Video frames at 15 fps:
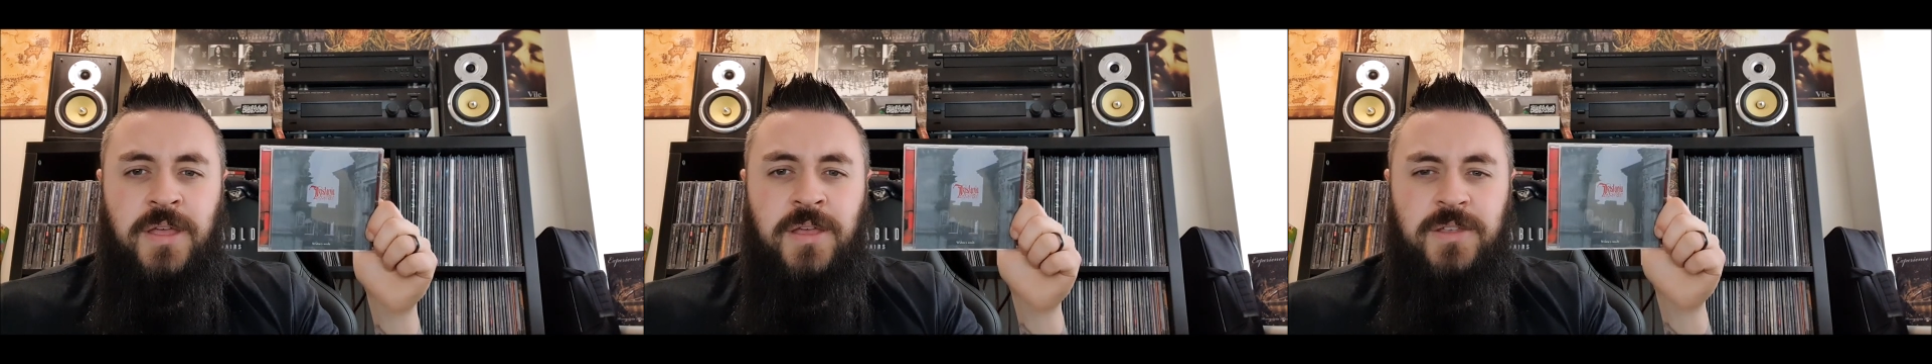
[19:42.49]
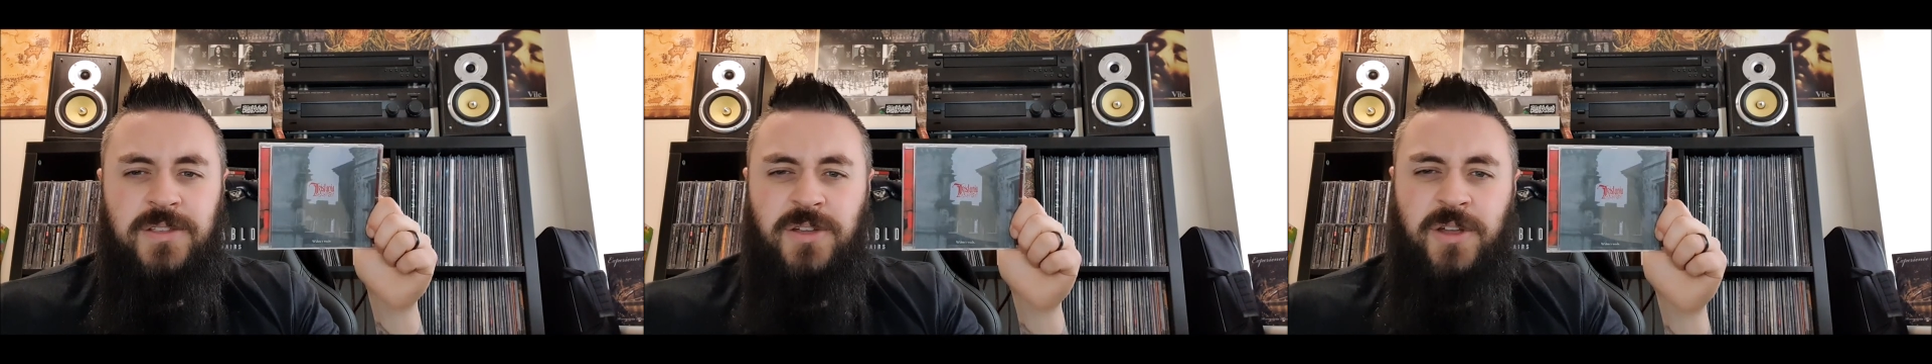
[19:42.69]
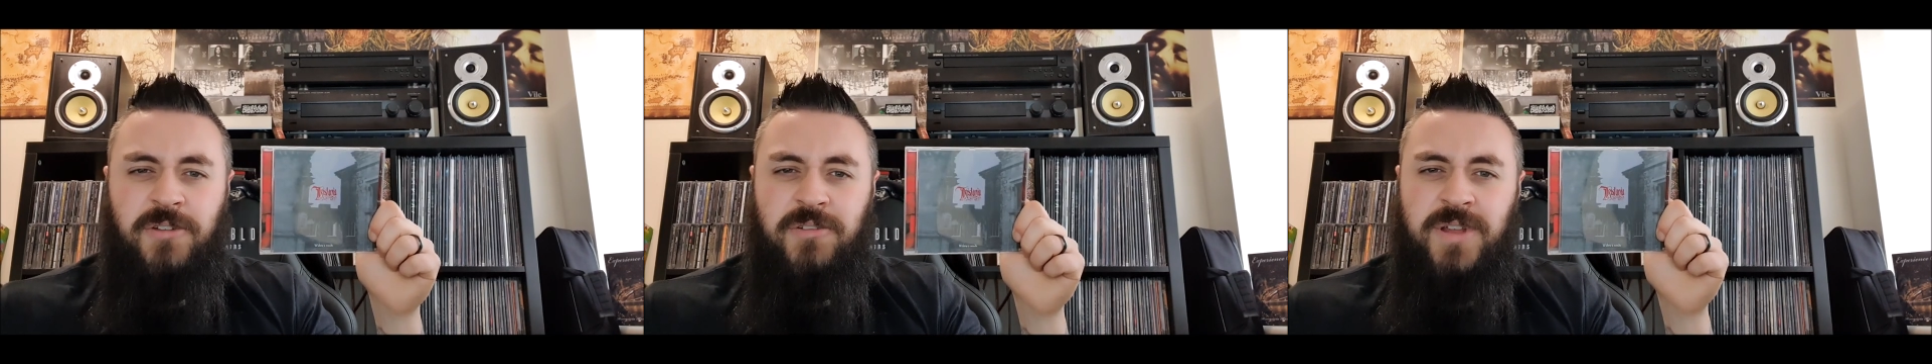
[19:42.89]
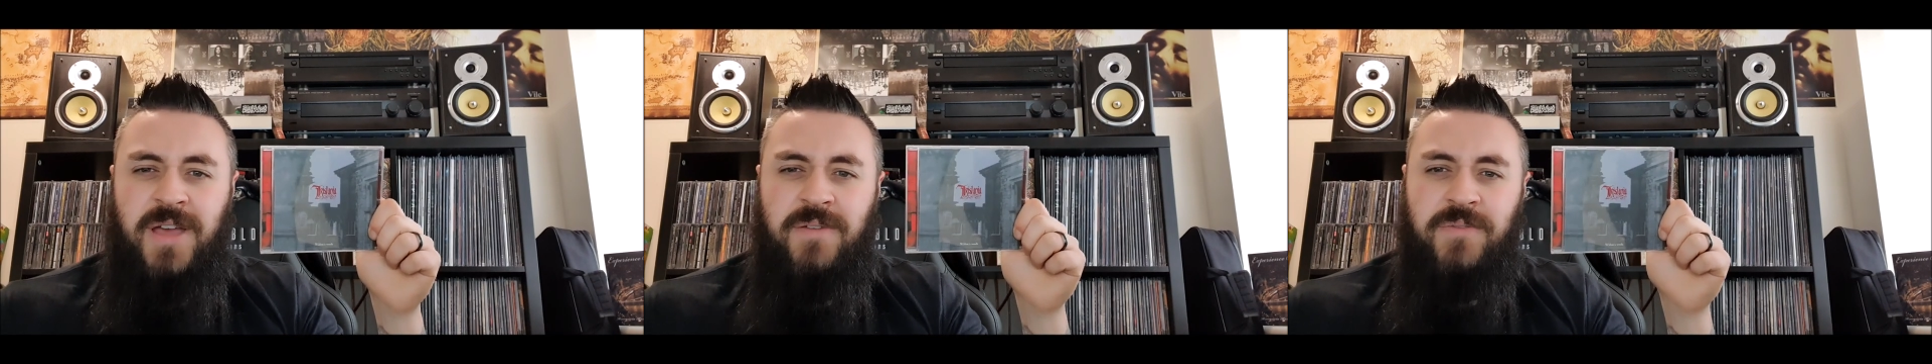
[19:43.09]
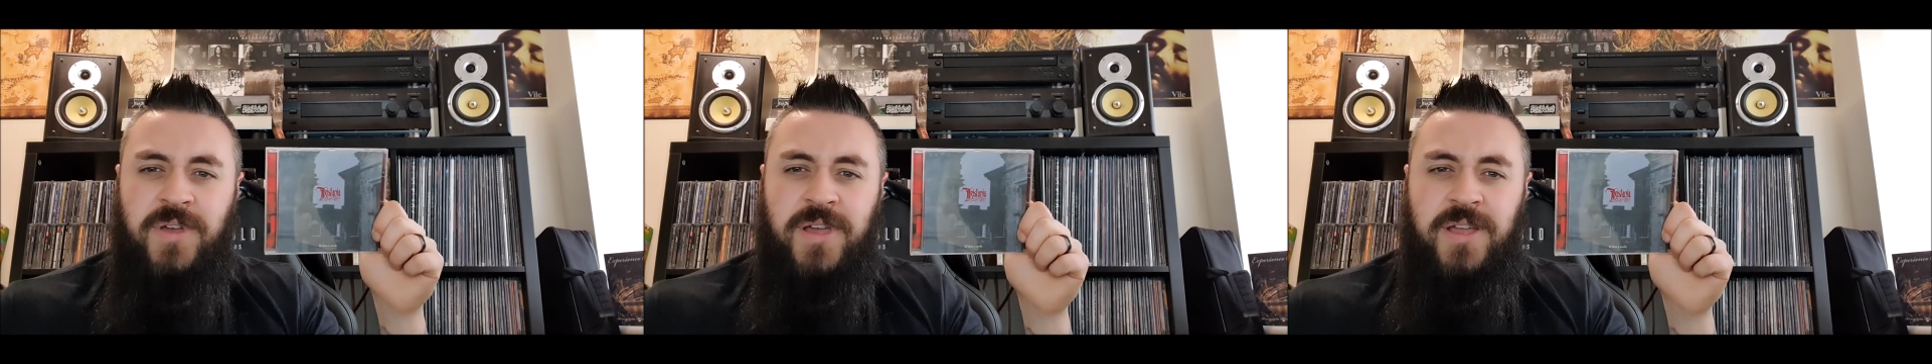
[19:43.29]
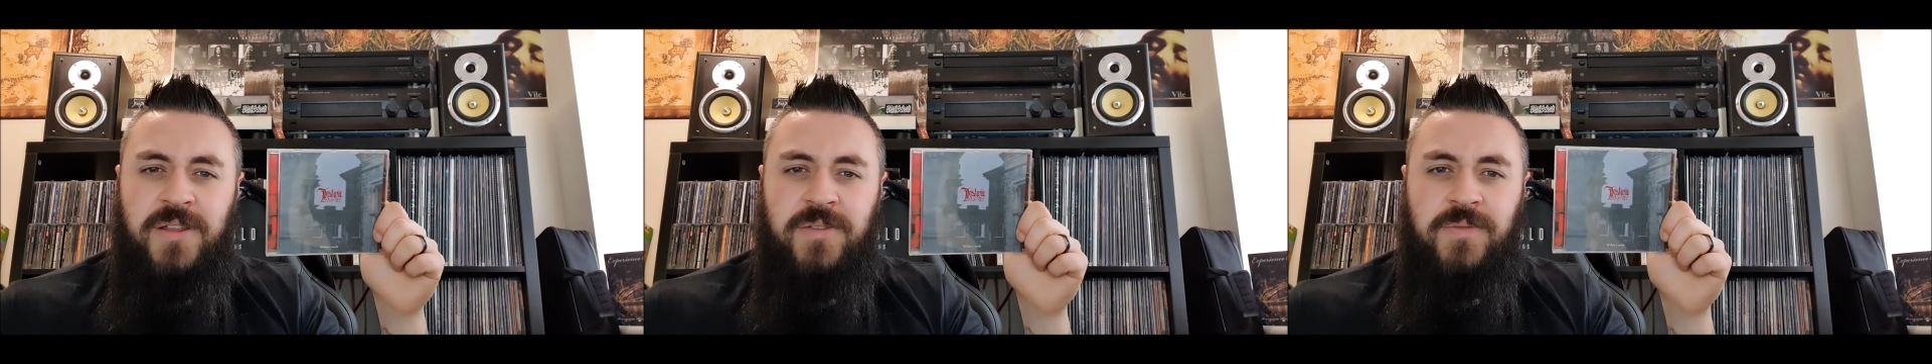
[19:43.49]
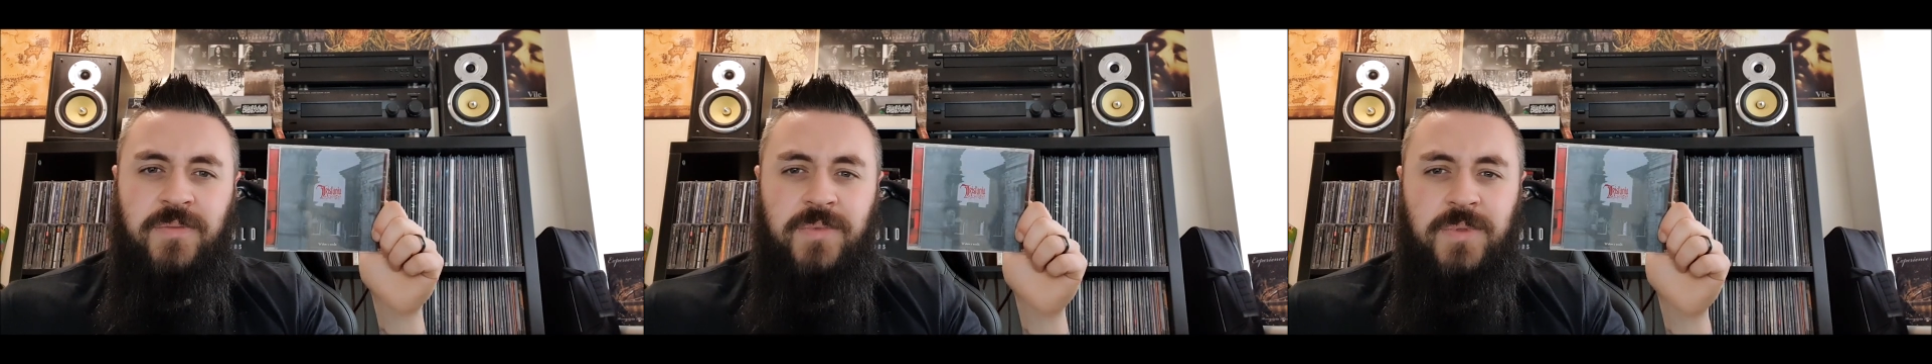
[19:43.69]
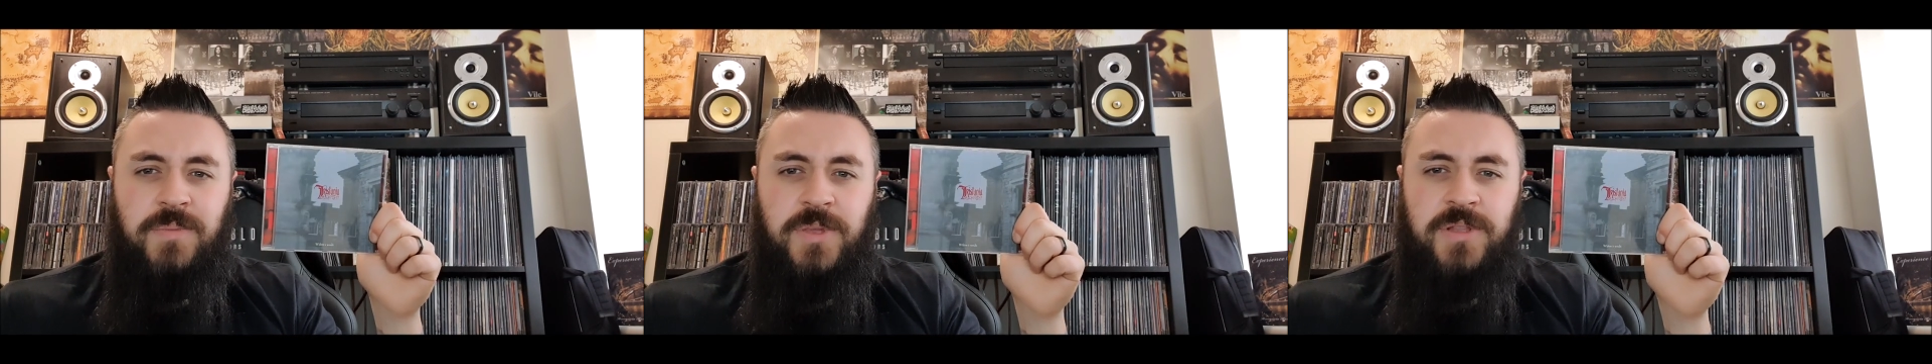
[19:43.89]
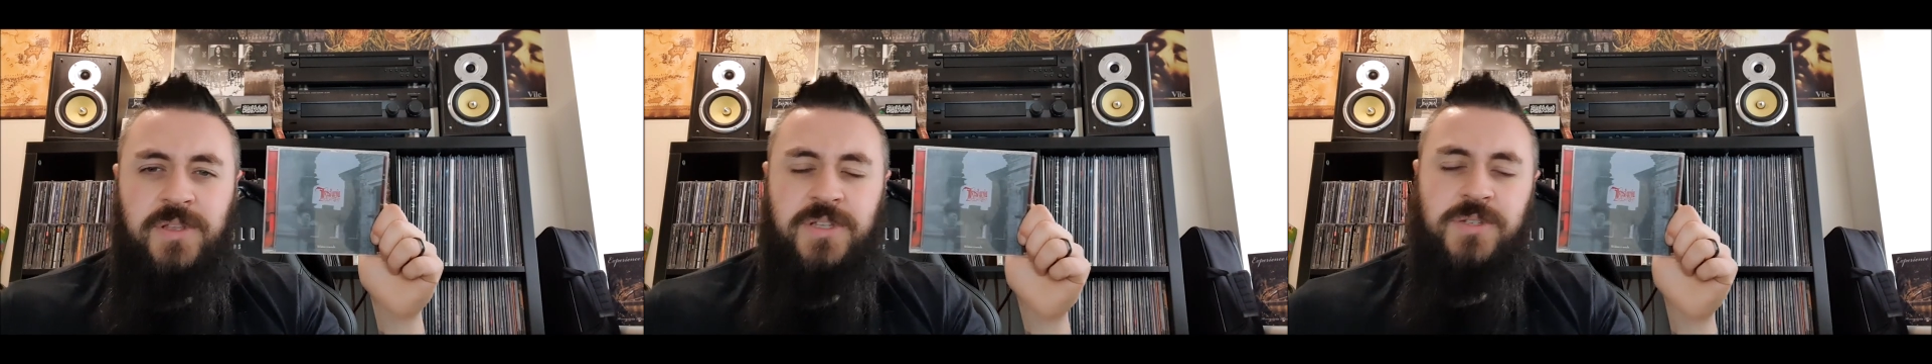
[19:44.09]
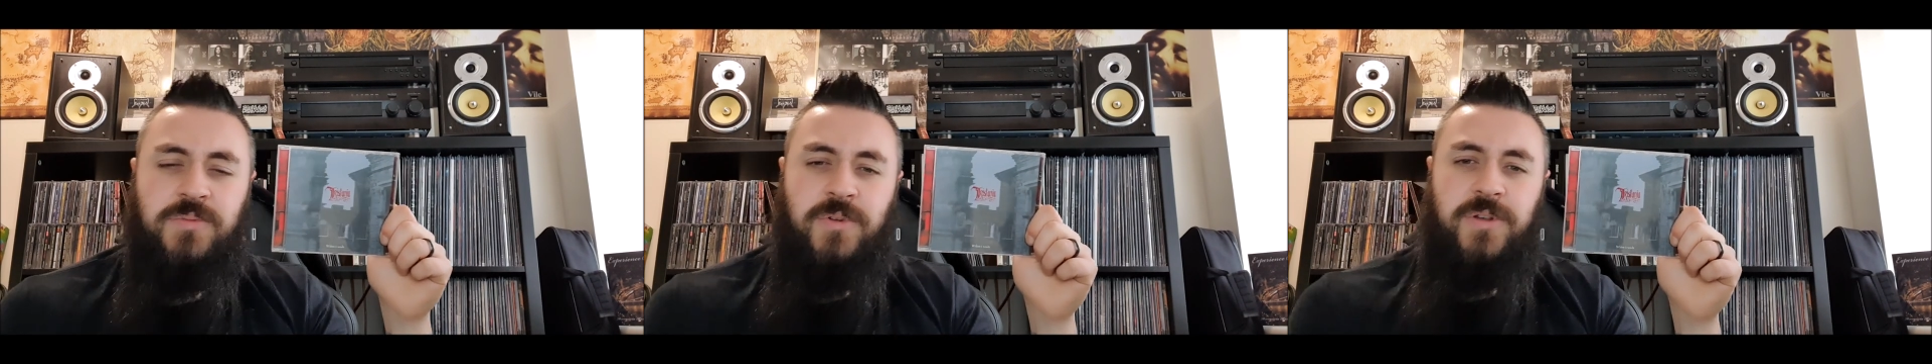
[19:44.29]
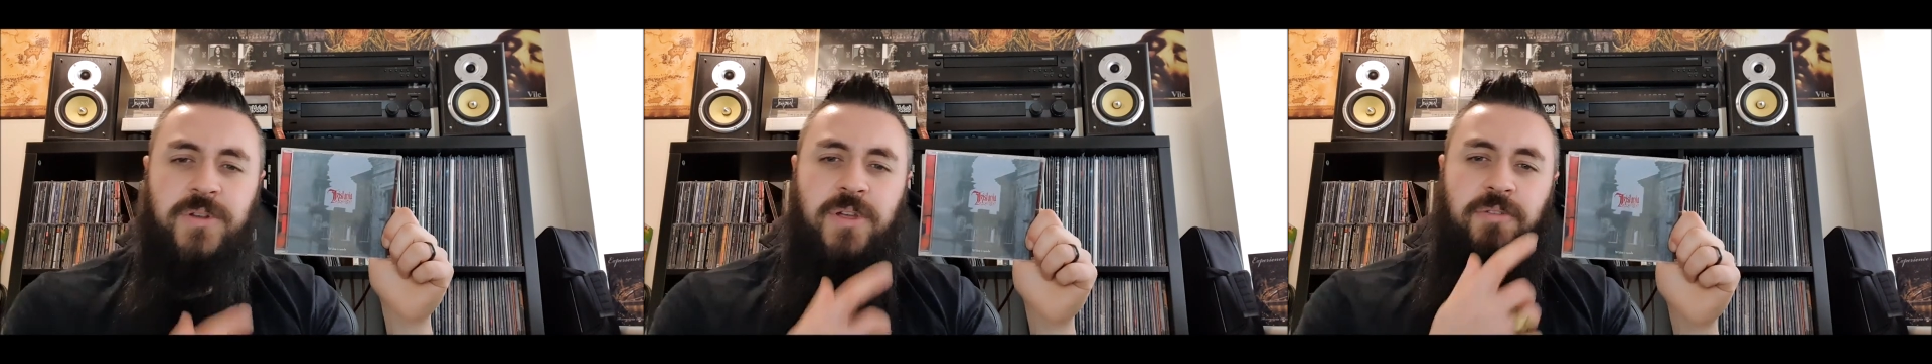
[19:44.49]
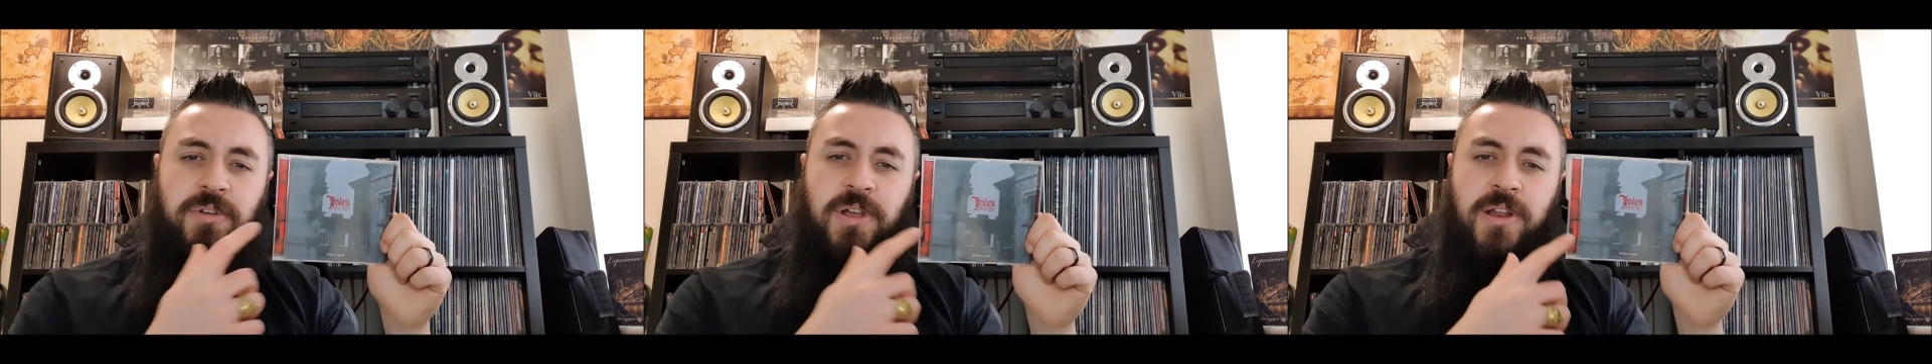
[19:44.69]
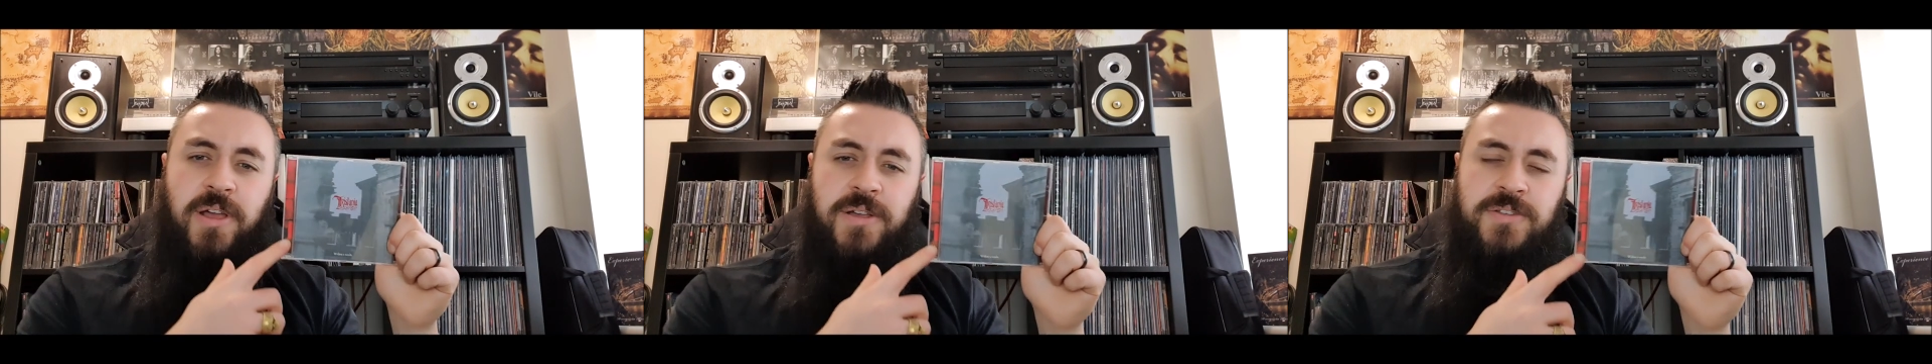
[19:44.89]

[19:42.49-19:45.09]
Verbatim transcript: It's kind of in that vein, but this one I really like.